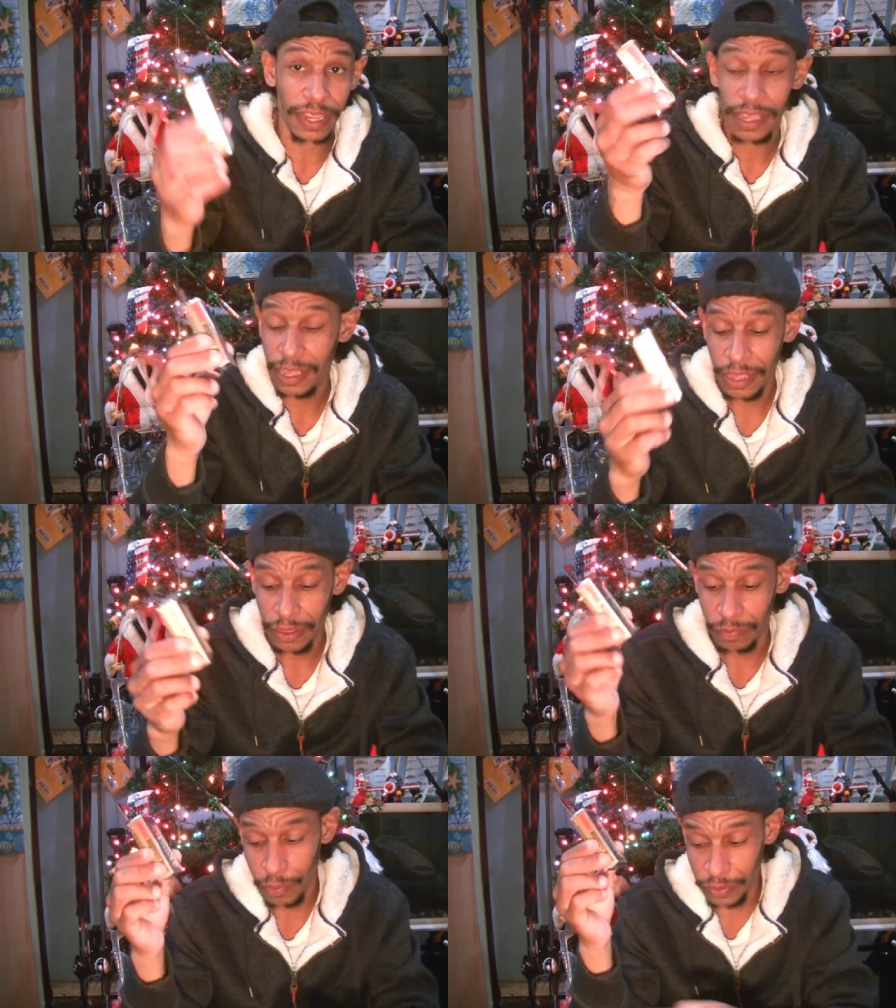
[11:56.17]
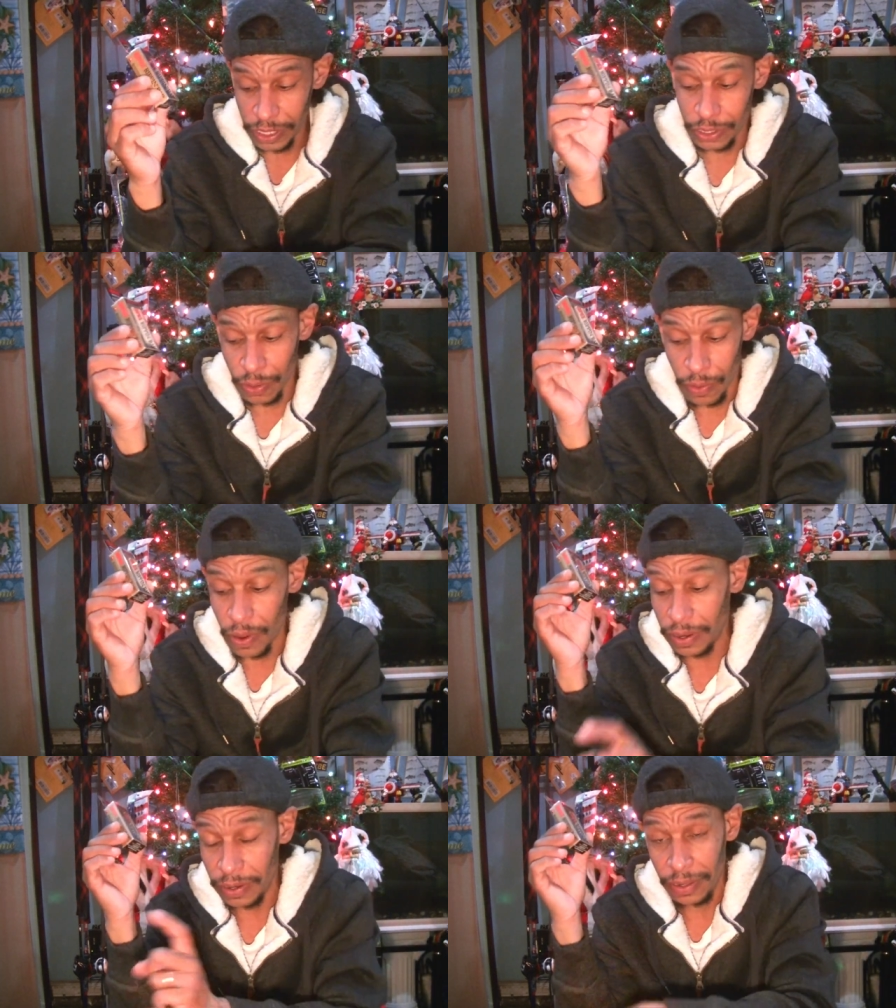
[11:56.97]
Throw this
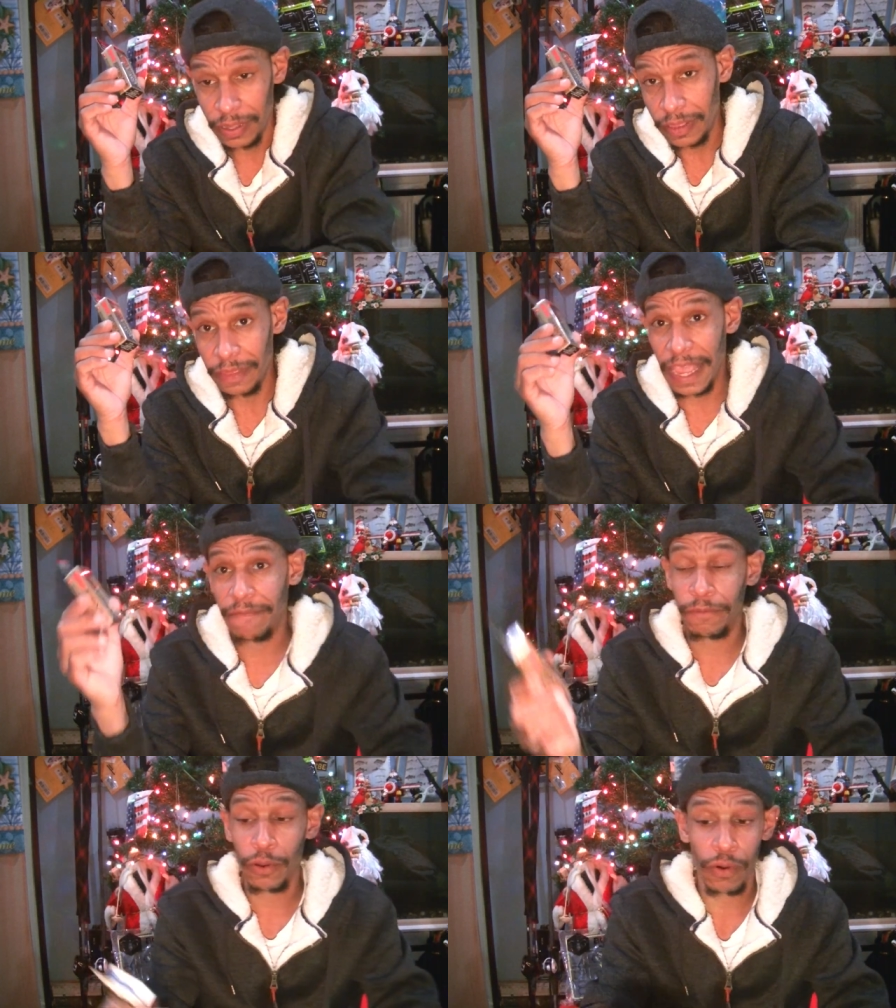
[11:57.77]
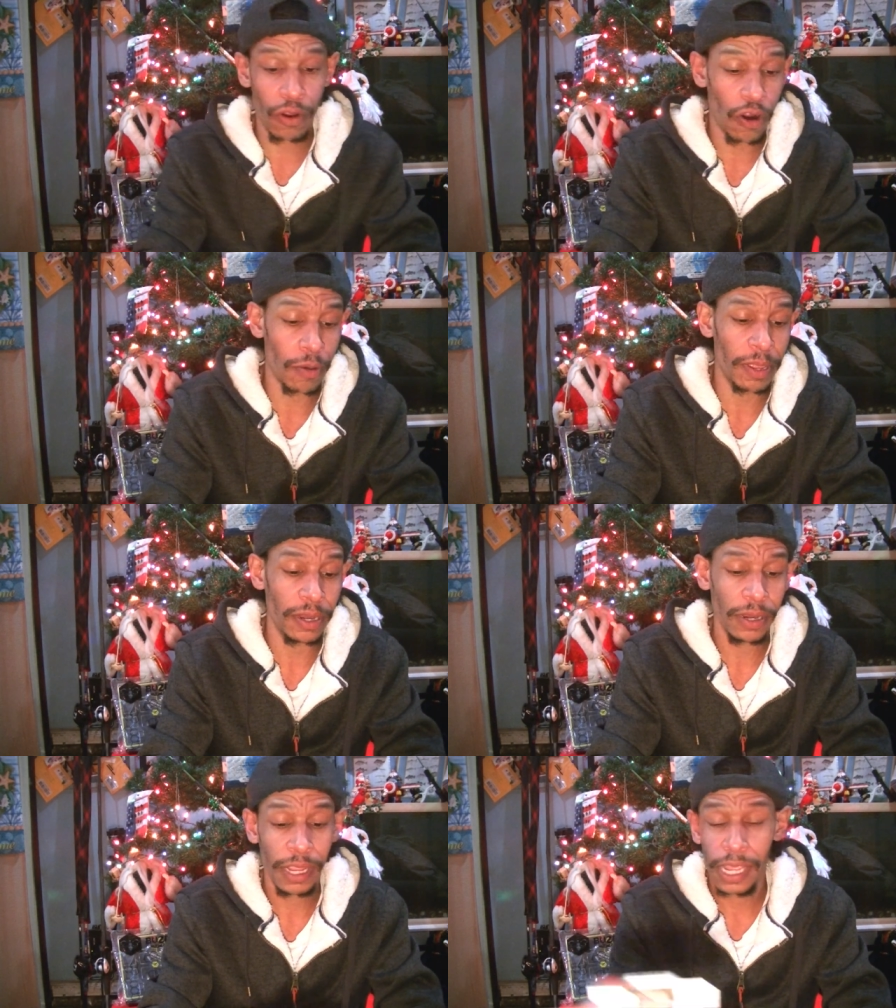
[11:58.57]
on that
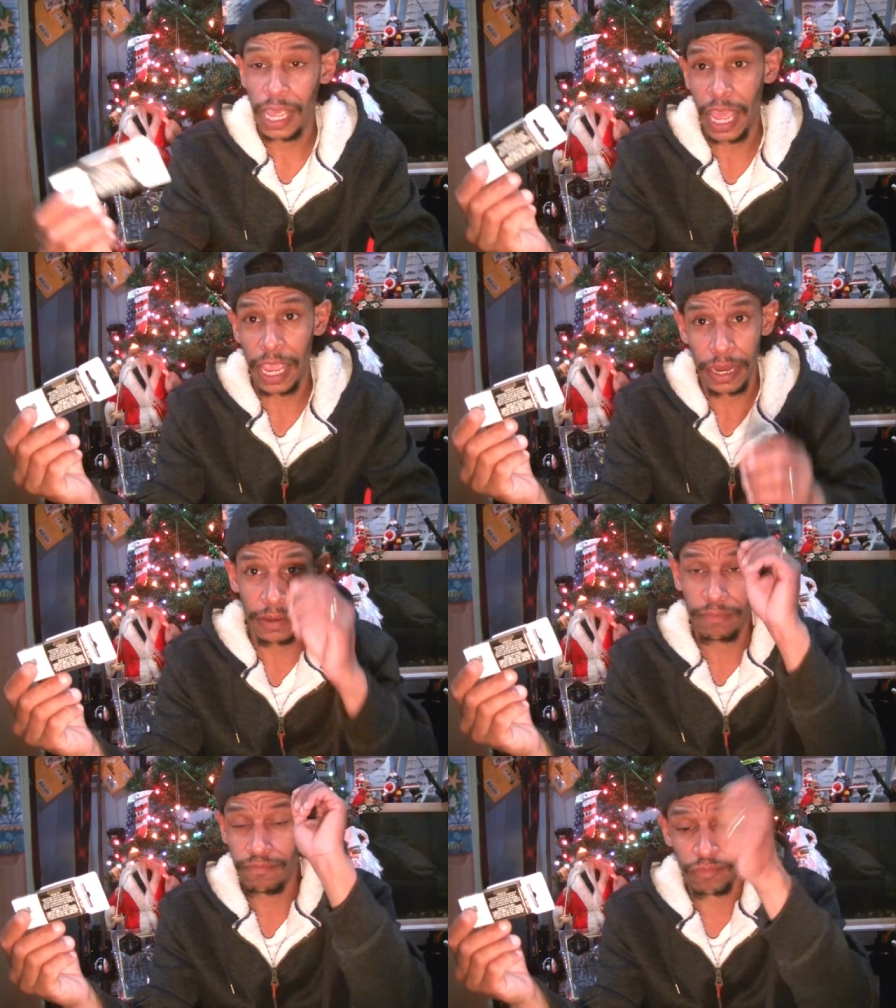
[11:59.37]
fluorocarbon and